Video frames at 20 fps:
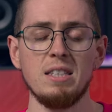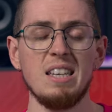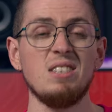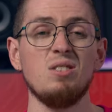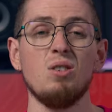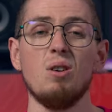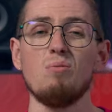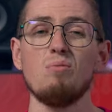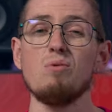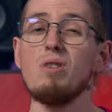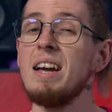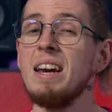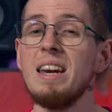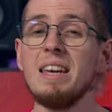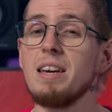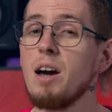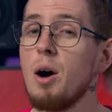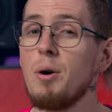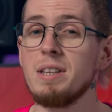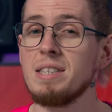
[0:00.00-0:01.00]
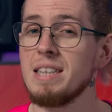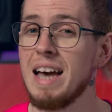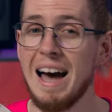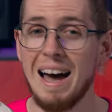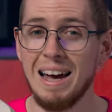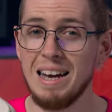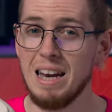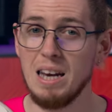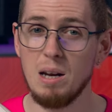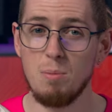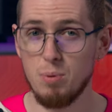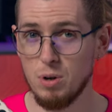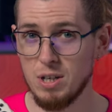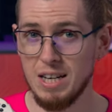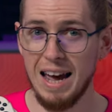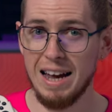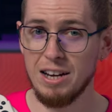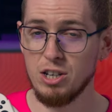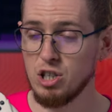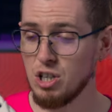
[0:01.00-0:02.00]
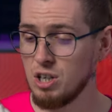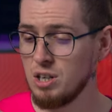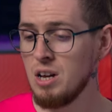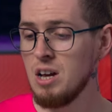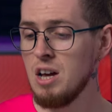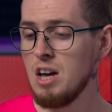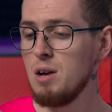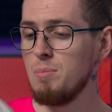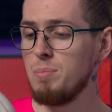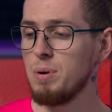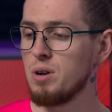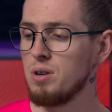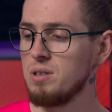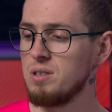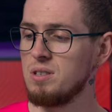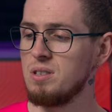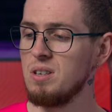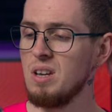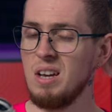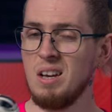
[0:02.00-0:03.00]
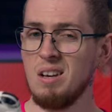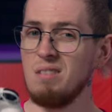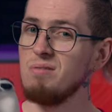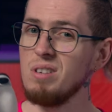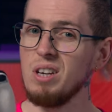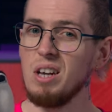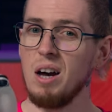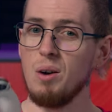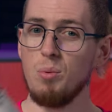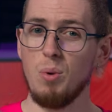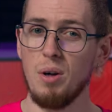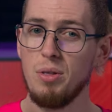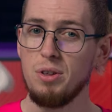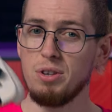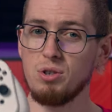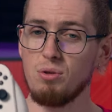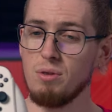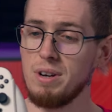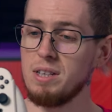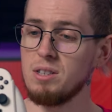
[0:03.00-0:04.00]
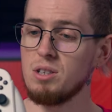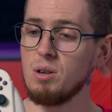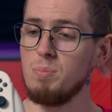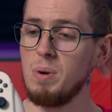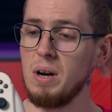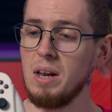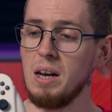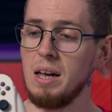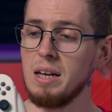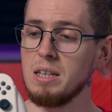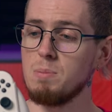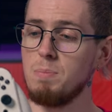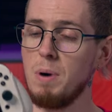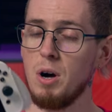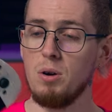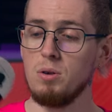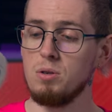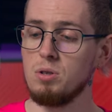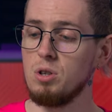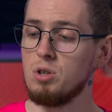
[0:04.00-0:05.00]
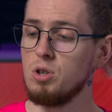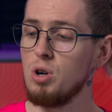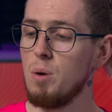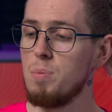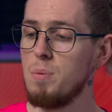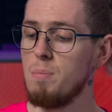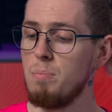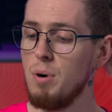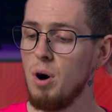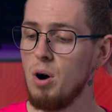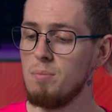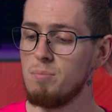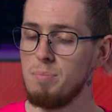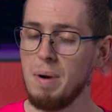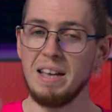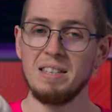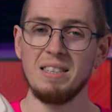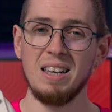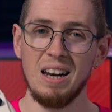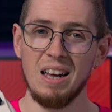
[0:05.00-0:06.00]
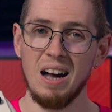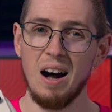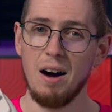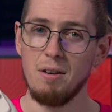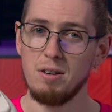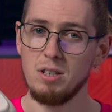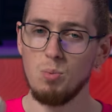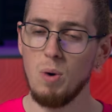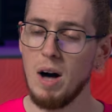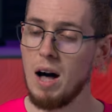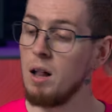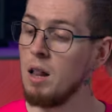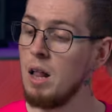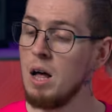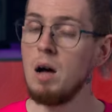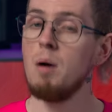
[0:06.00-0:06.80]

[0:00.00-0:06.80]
It's not really going to add any protection because, you know, well, the screen's completely exposed, the top and bottom basically are as well,